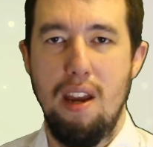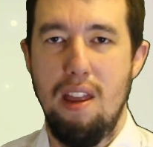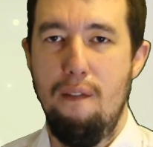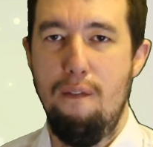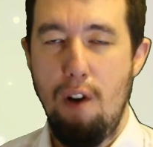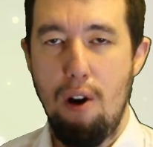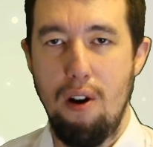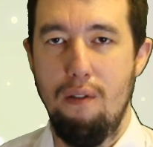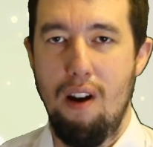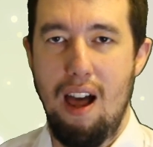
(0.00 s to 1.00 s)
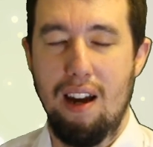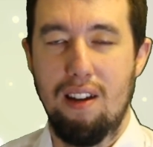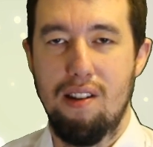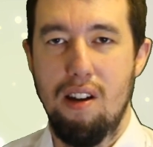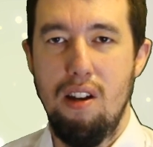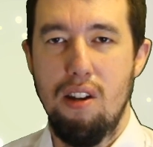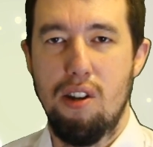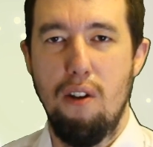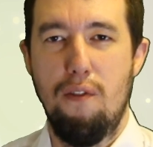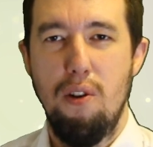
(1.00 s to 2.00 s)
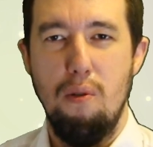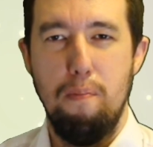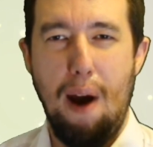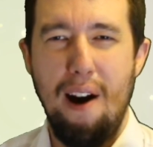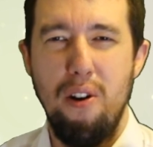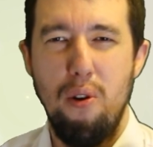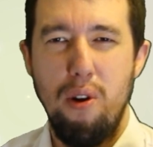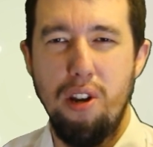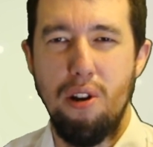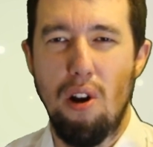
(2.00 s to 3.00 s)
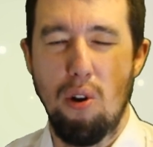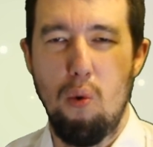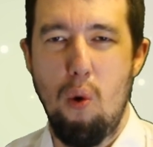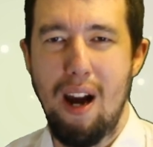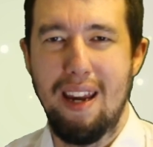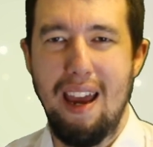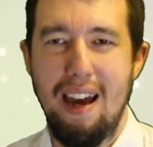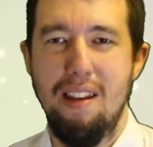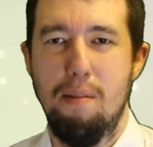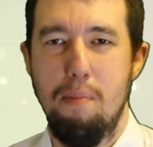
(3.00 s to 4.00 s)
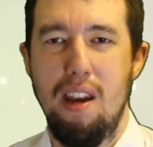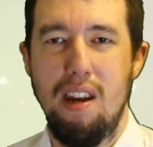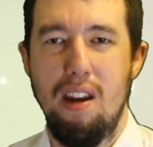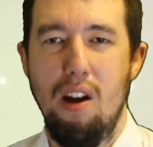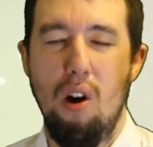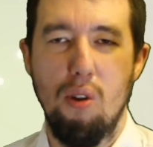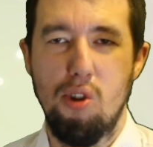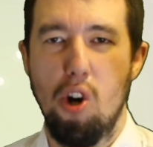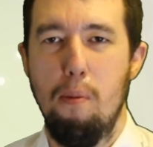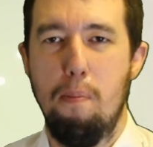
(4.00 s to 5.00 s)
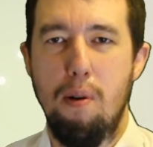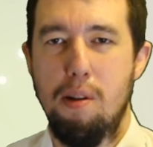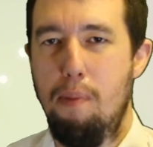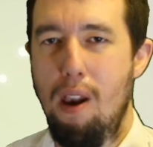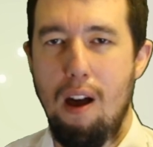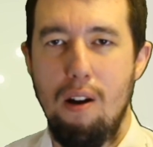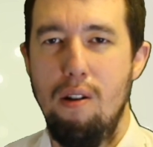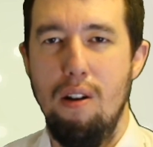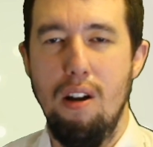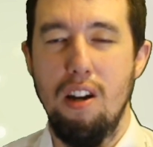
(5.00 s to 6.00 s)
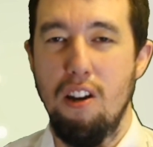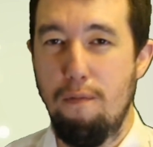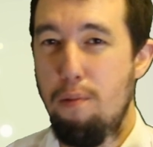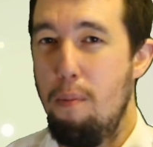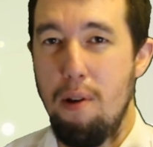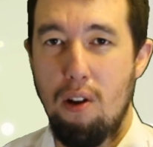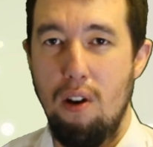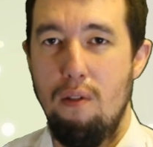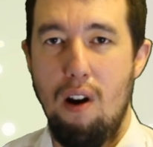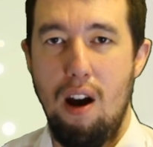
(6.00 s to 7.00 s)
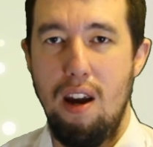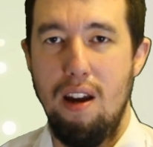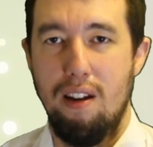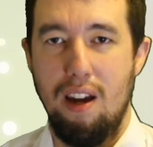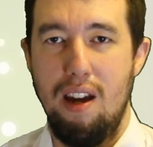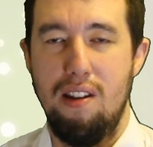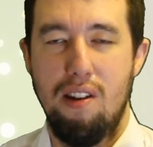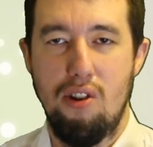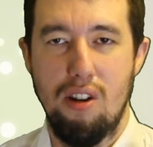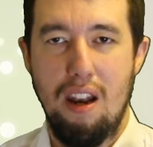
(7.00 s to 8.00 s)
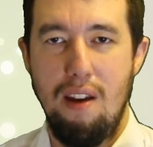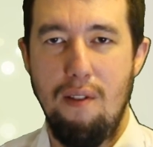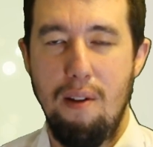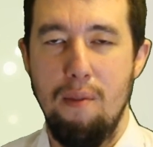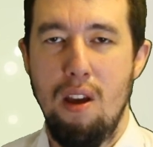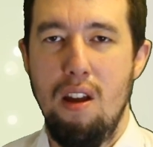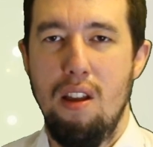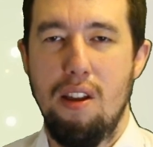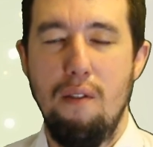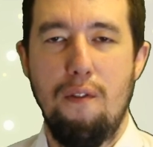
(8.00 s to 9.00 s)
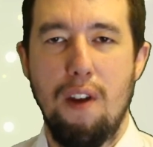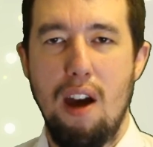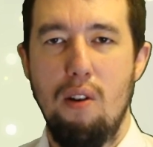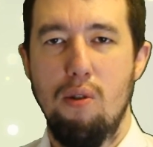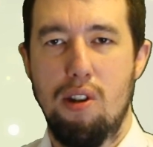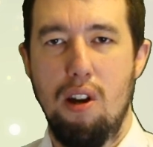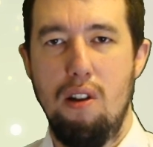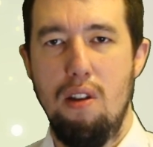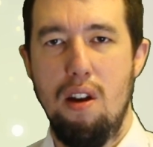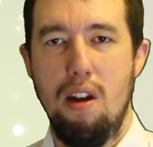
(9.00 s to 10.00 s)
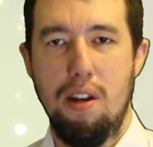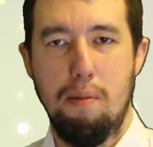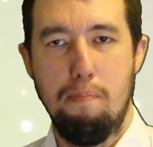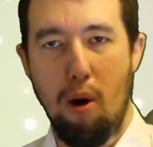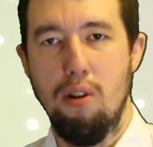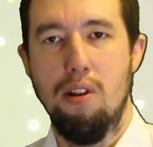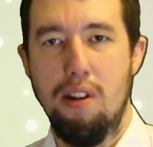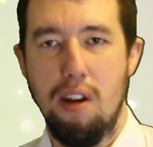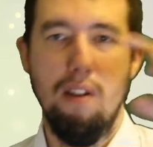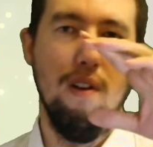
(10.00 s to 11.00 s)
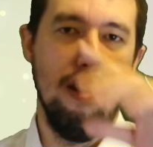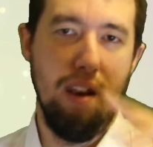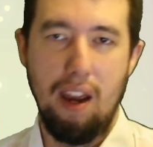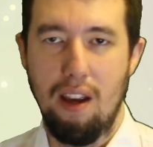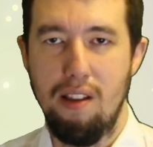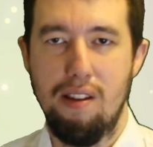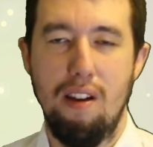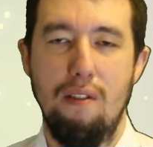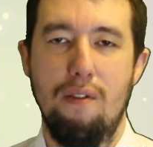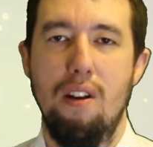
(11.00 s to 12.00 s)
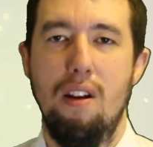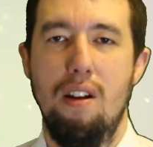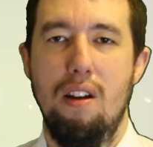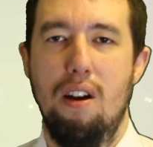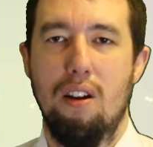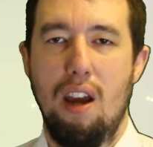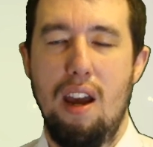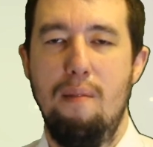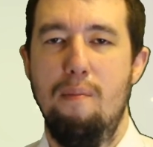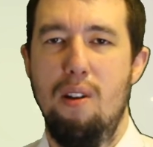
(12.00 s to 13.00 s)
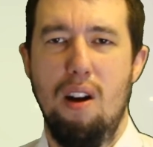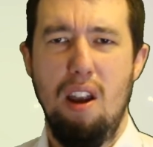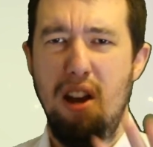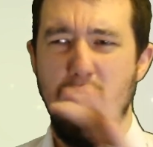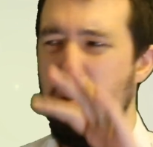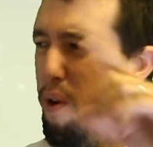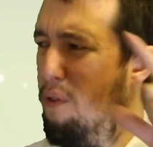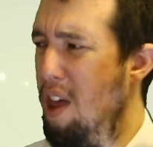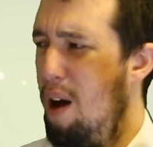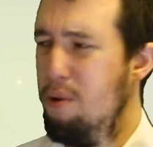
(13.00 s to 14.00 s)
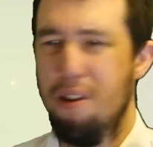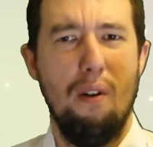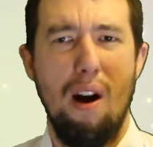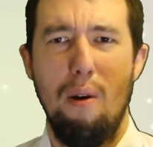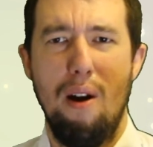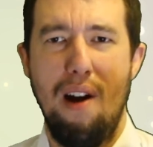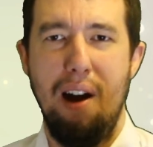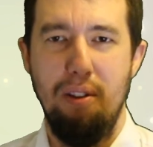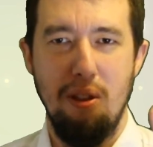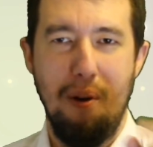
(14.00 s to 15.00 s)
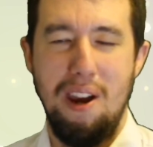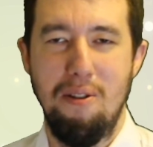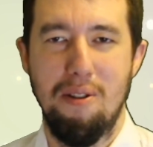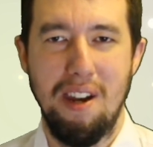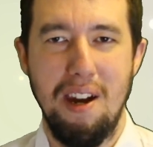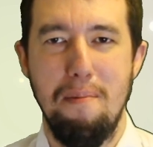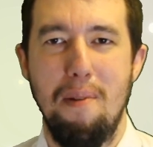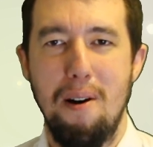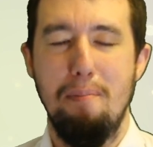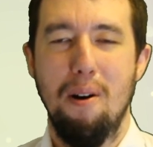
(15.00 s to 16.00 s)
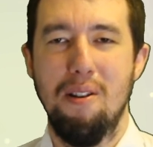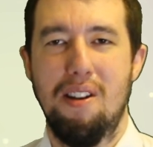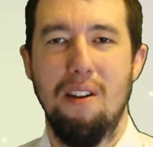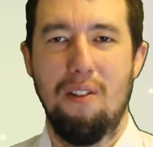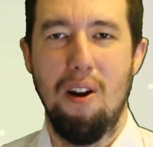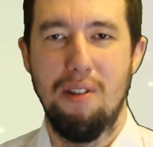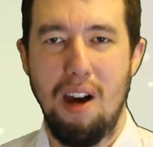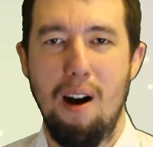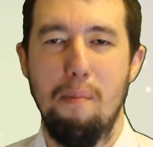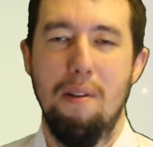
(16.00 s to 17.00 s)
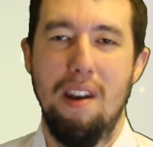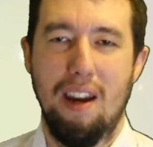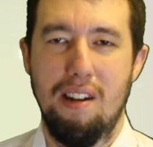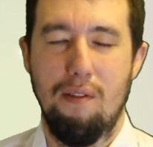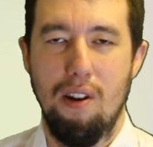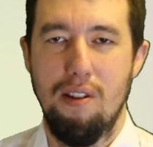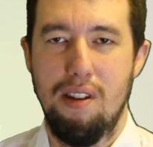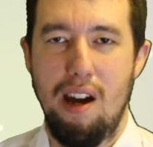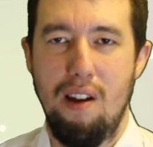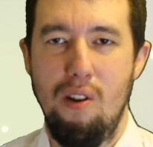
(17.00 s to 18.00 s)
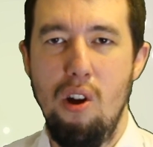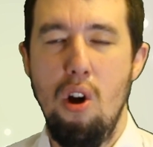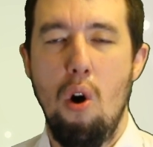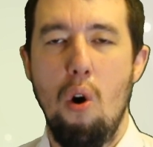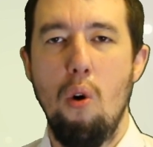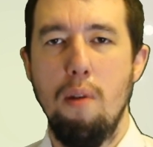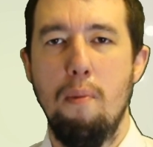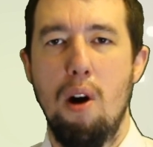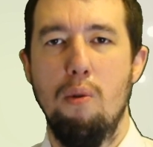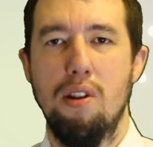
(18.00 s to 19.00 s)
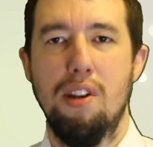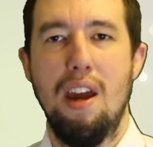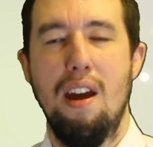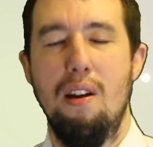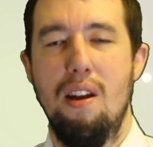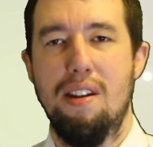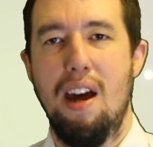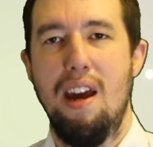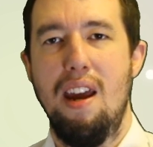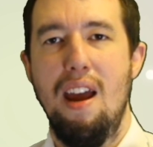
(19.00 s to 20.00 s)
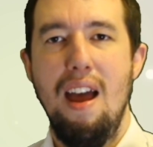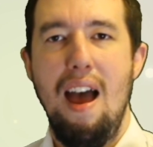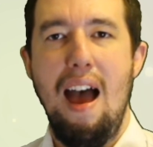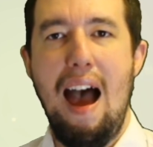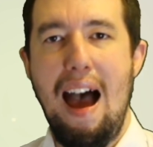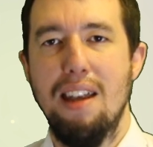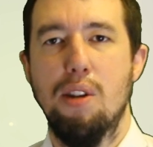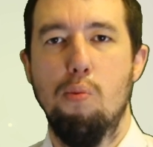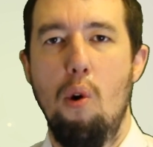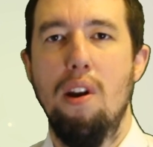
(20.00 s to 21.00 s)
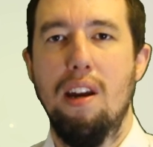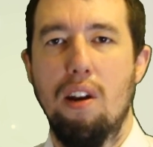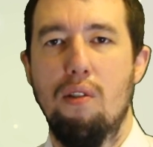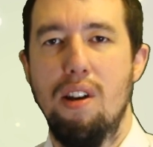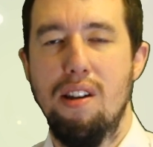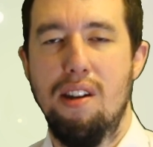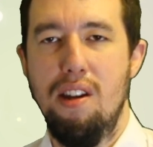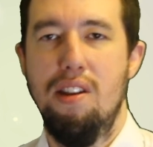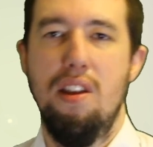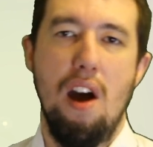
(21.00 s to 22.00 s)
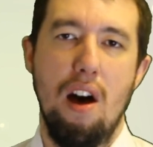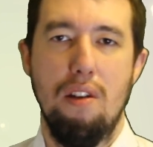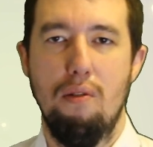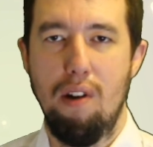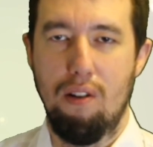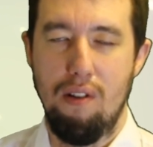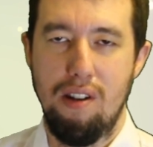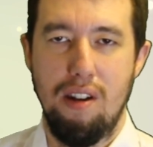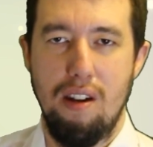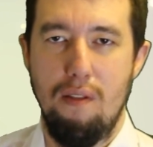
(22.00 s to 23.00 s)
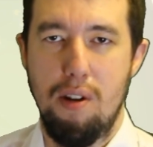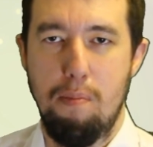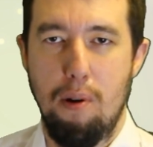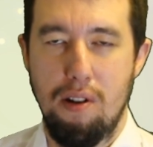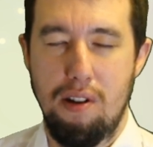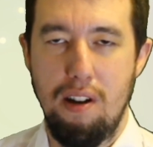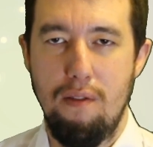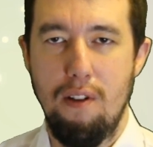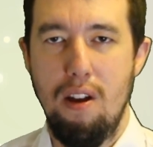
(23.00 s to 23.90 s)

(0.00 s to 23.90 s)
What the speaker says: They're very relaxed. So if you're paranoid you don't quite get as many on top as below, you've probably got it right. Okay, so just leave it. Don't forget also that it's positive and negative. Okay, I don't know whether that was the right way around in the way you say it, but positive goes up and negative goes down. Or you might want to say as one increases, the other increases if it's positive.